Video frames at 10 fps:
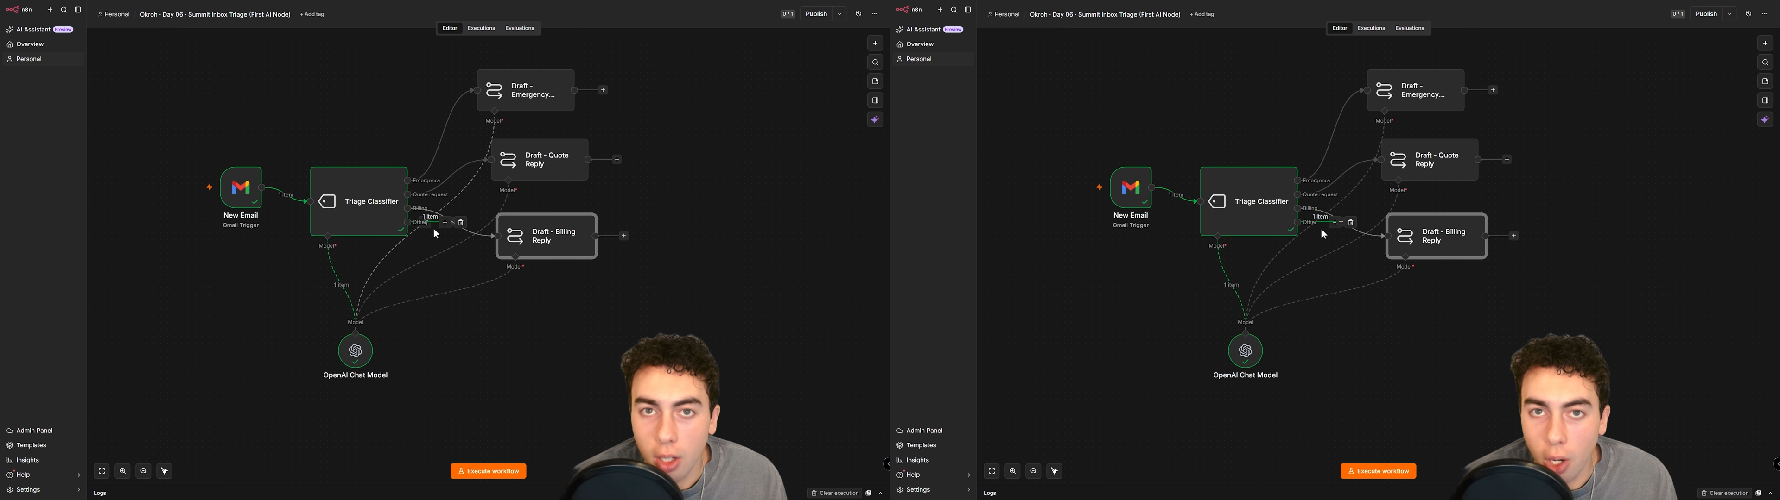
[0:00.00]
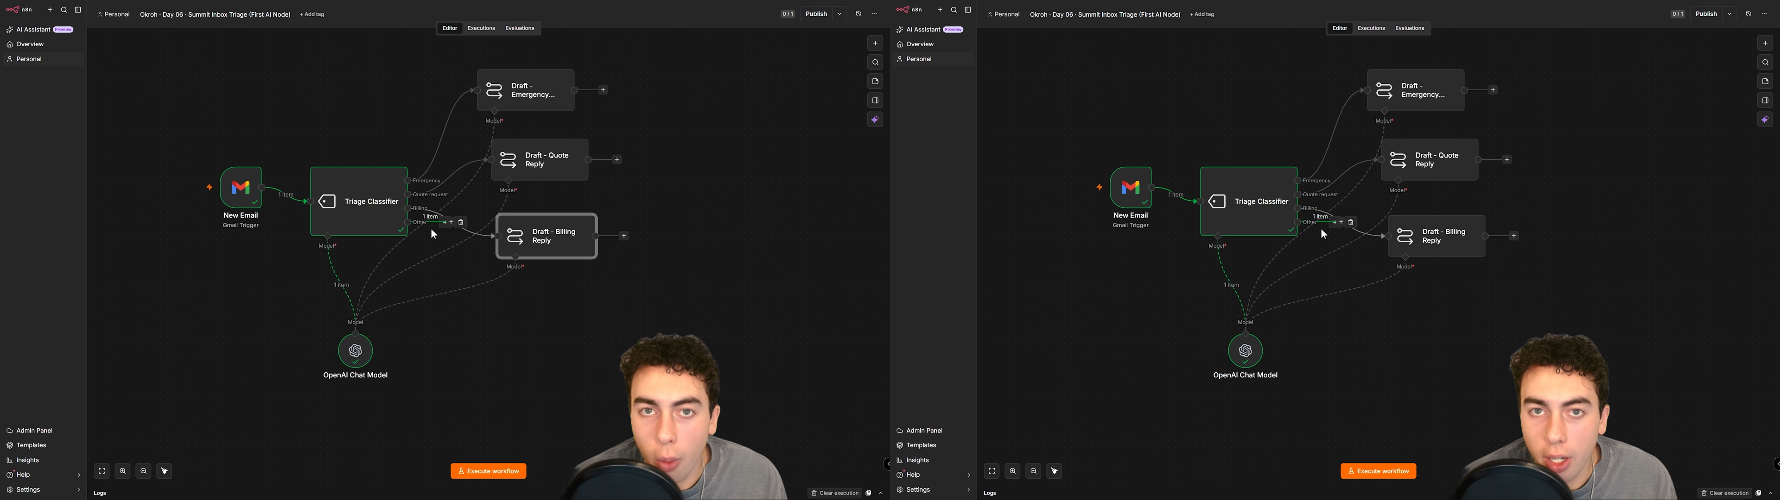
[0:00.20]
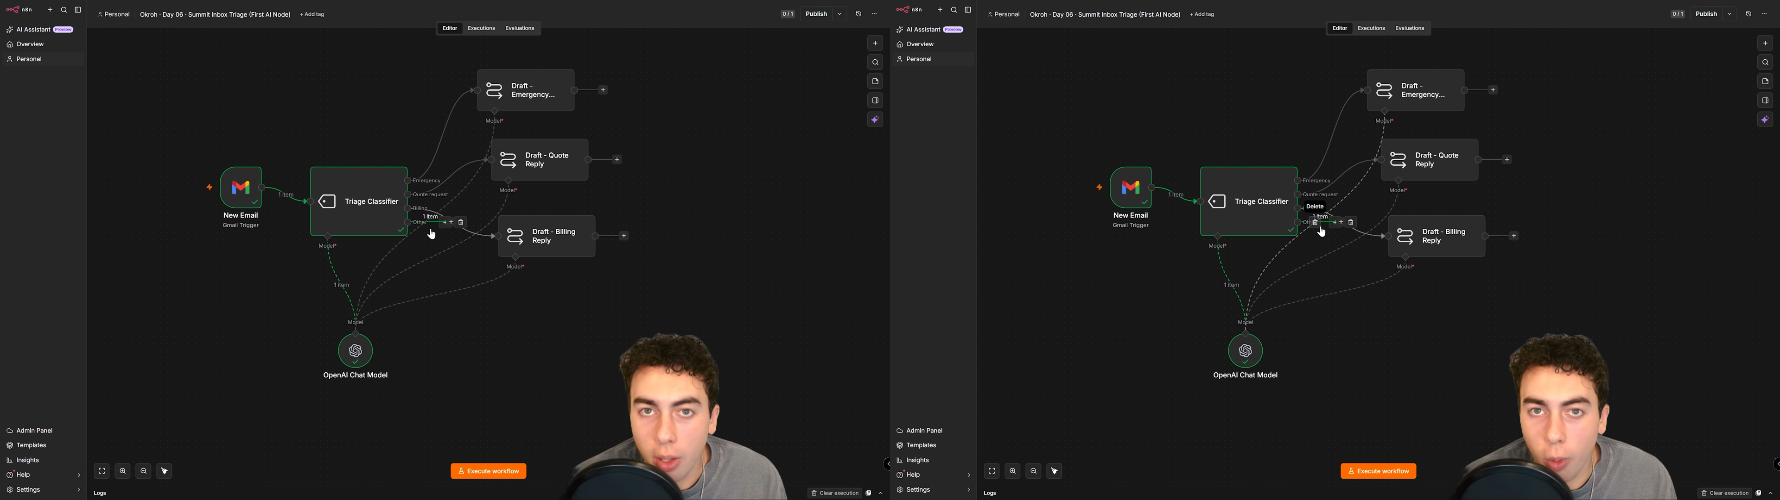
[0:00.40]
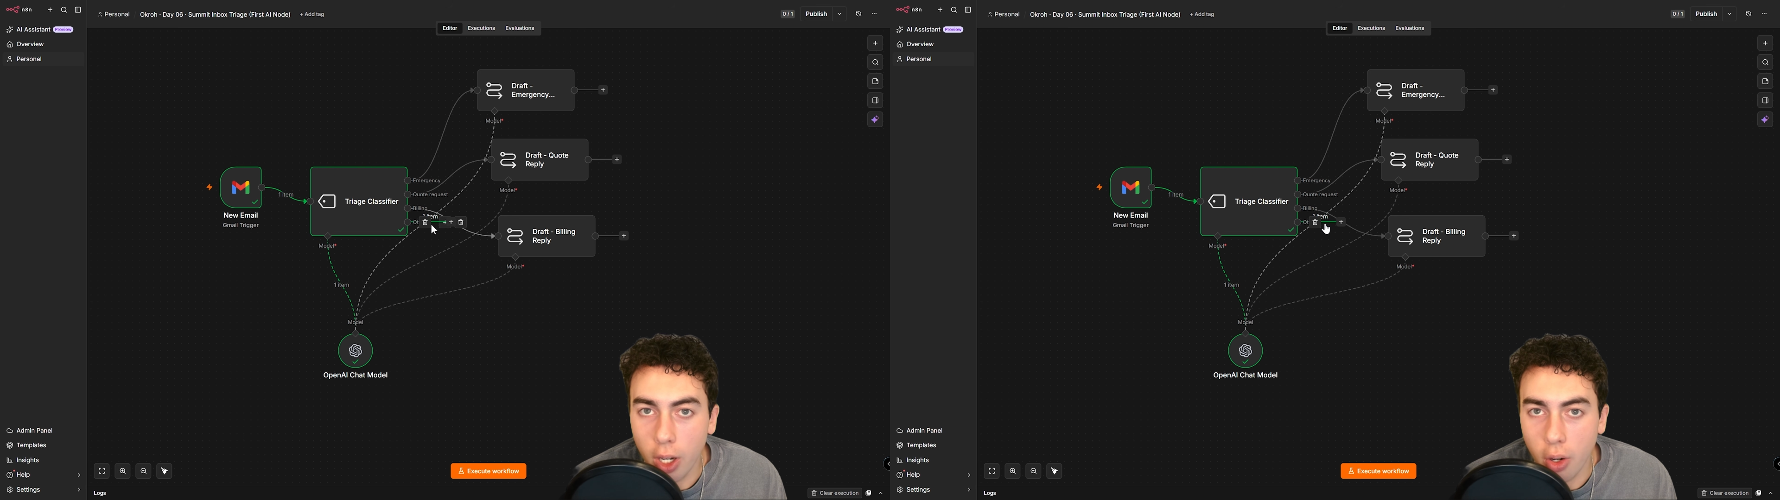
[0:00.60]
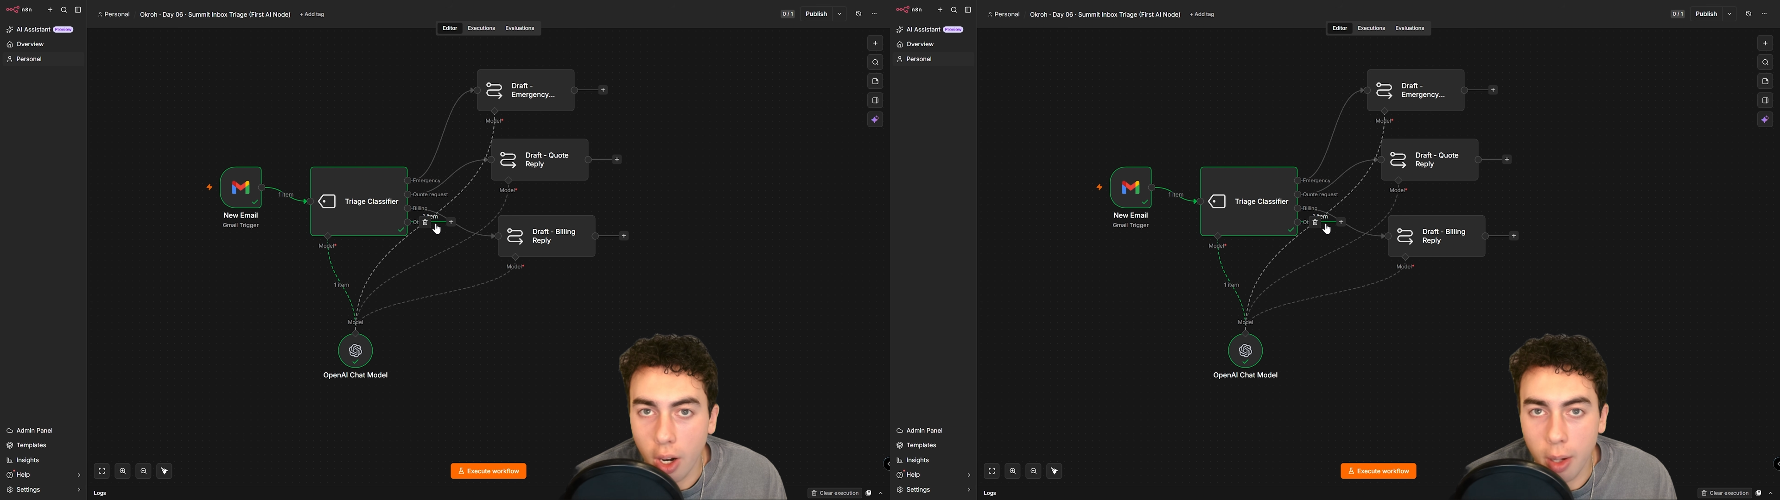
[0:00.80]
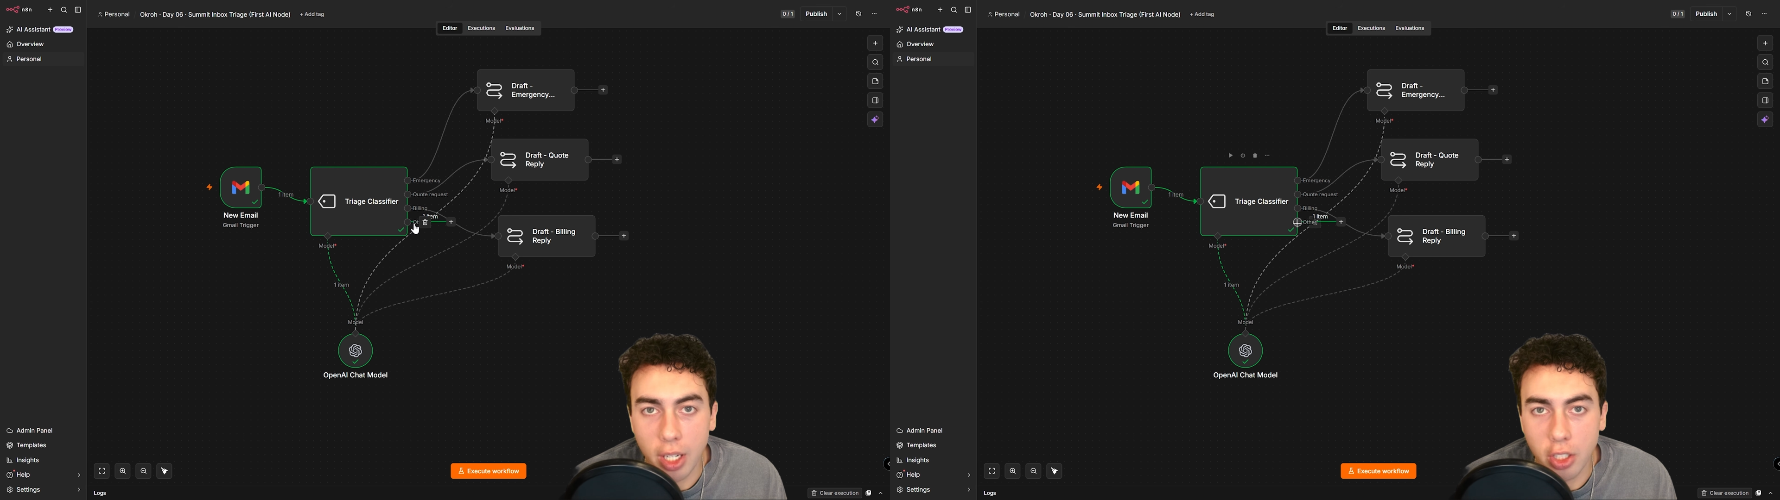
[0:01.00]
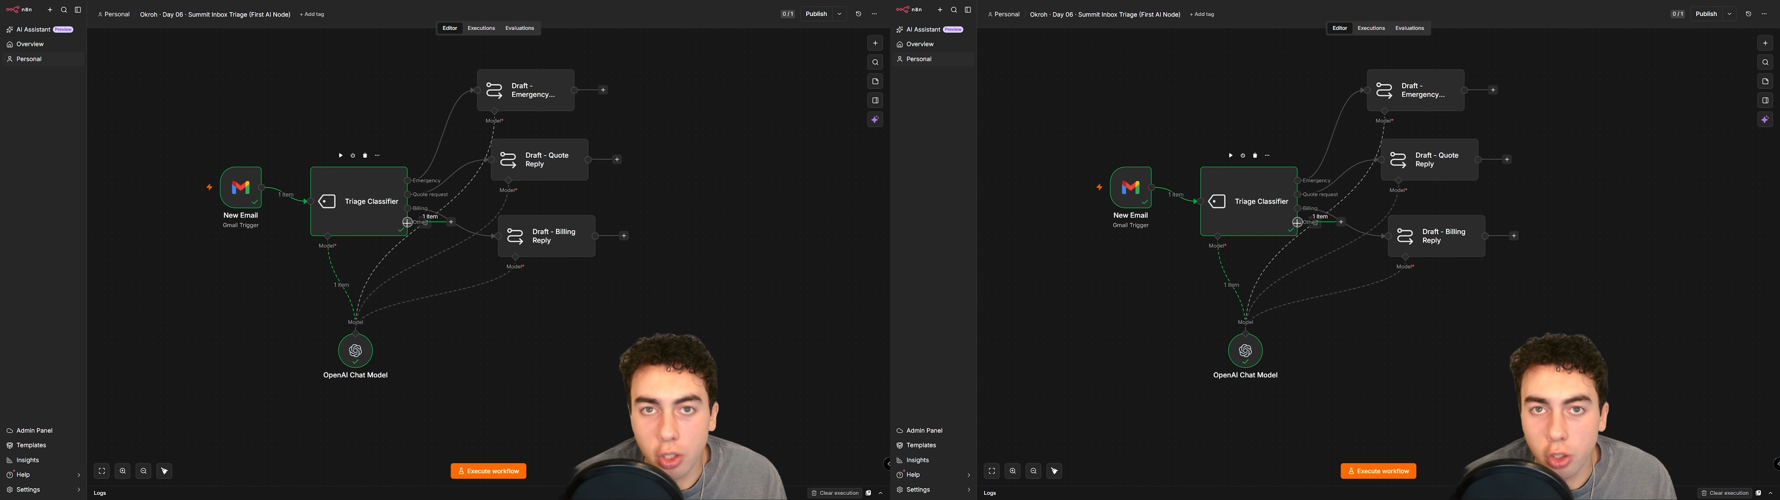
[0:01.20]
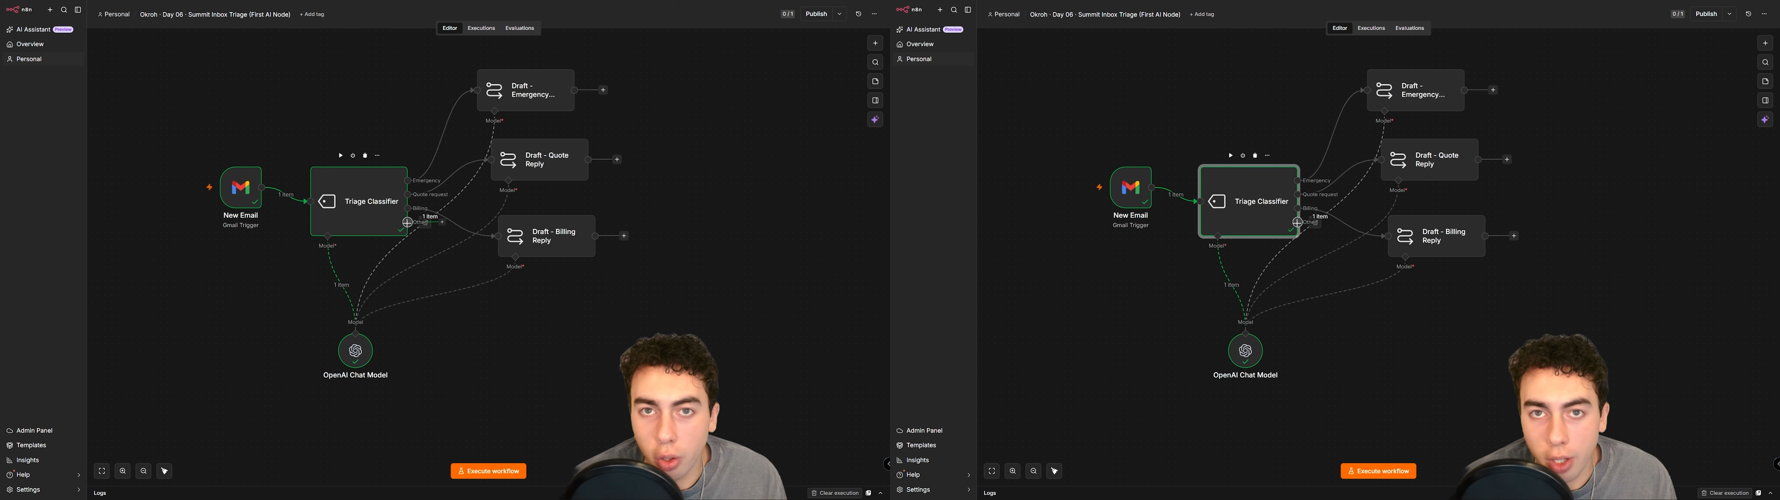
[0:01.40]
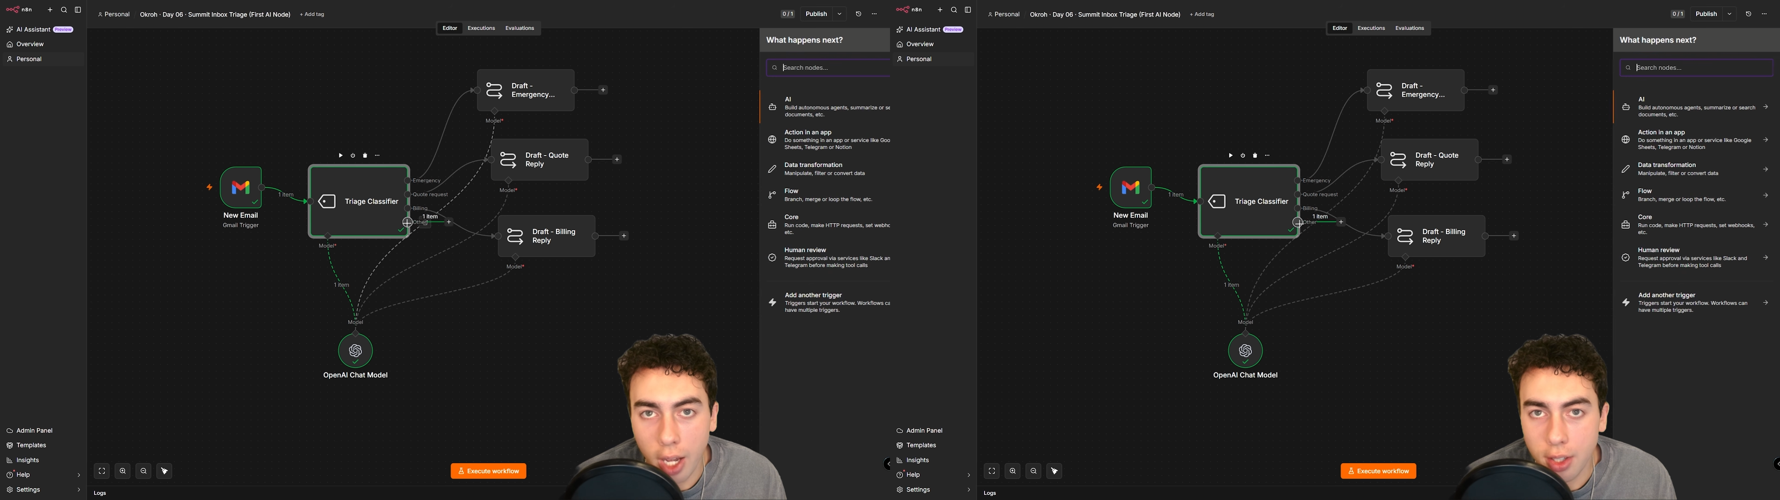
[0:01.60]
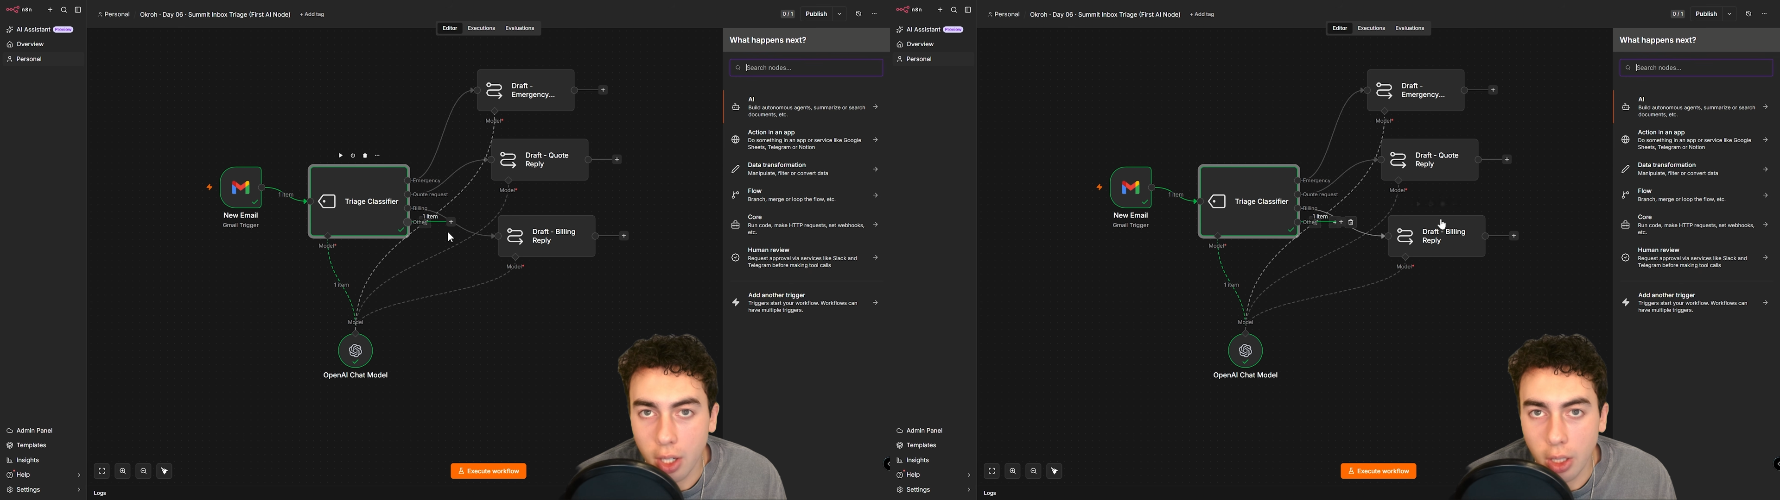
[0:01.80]
Knowing what your automation should
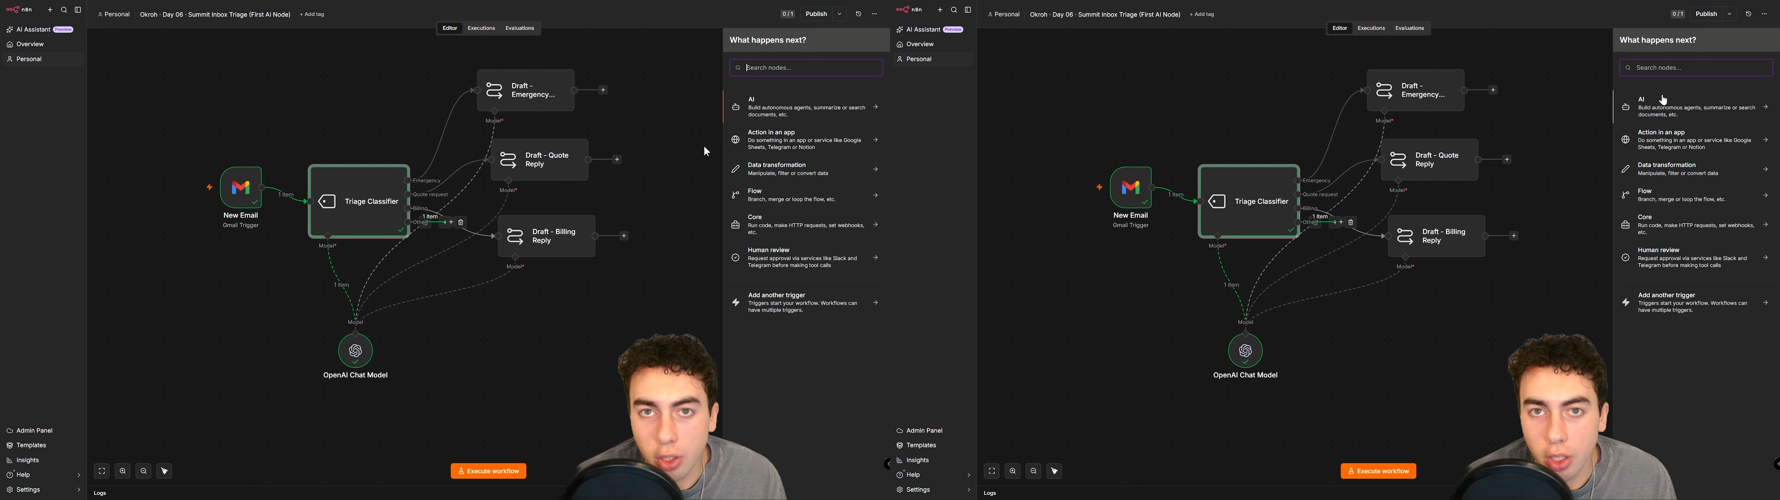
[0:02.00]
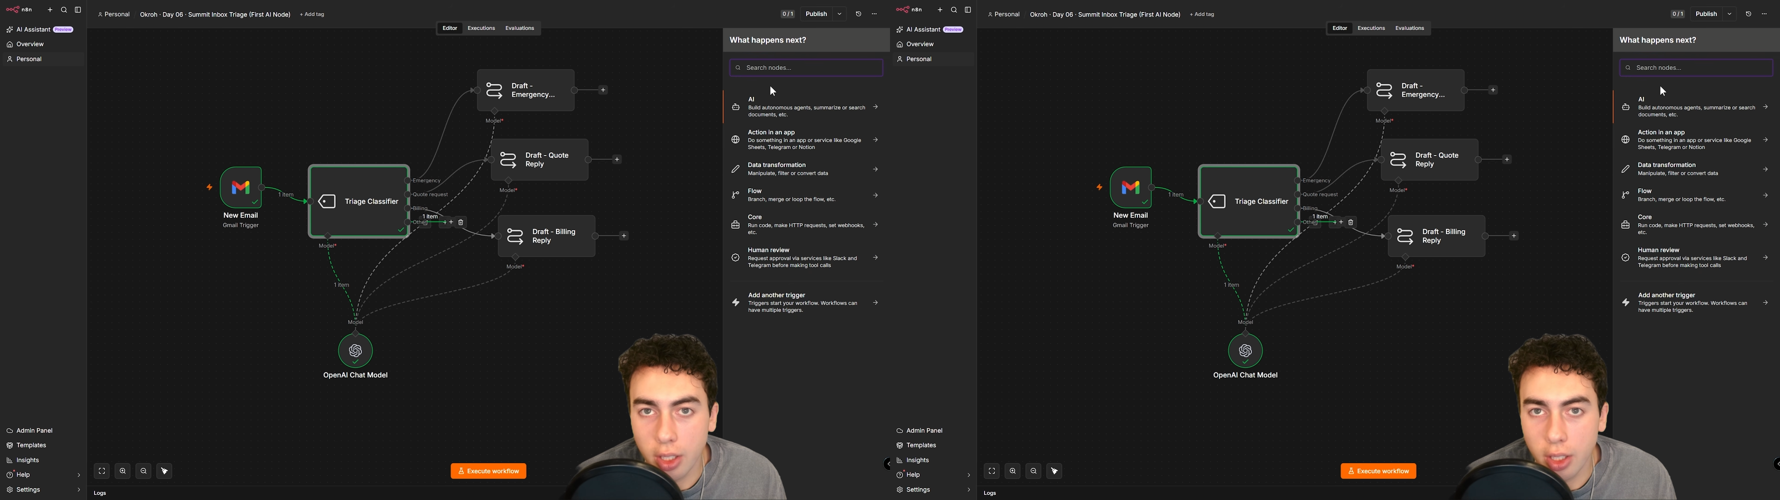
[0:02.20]
not touch